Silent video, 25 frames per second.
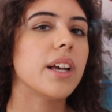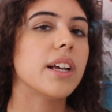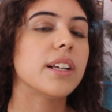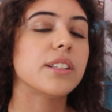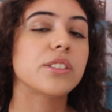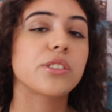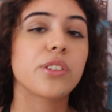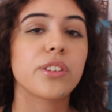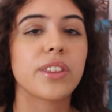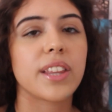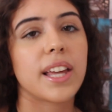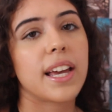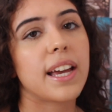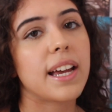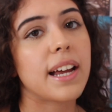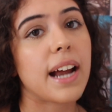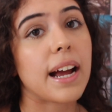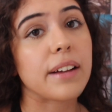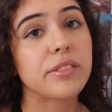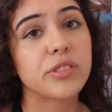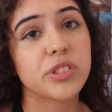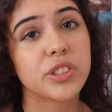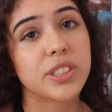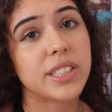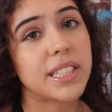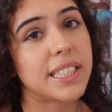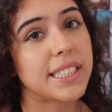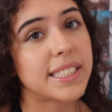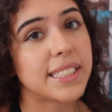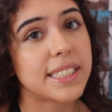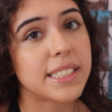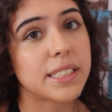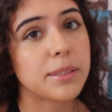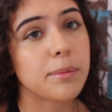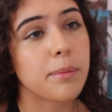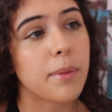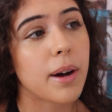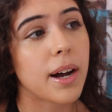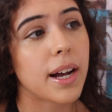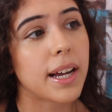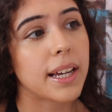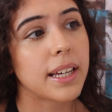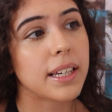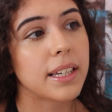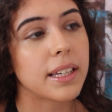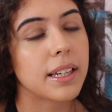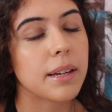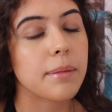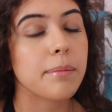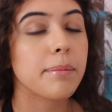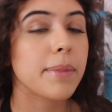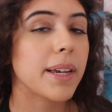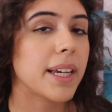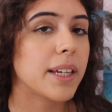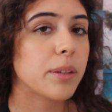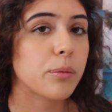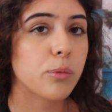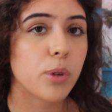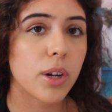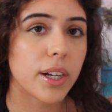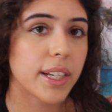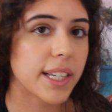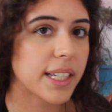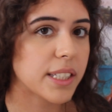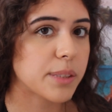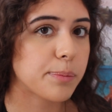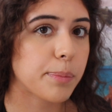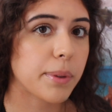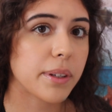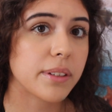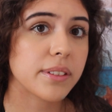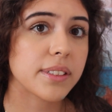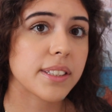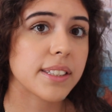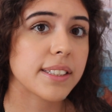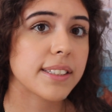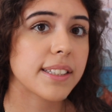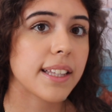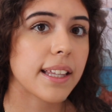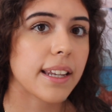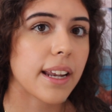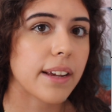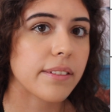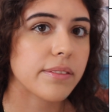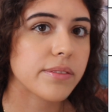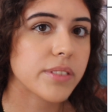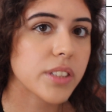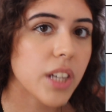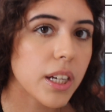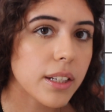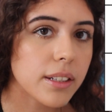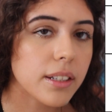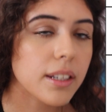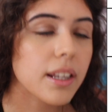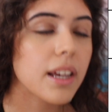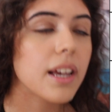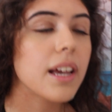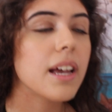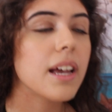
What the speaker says: So there I've just listed my main work experiences that I've done,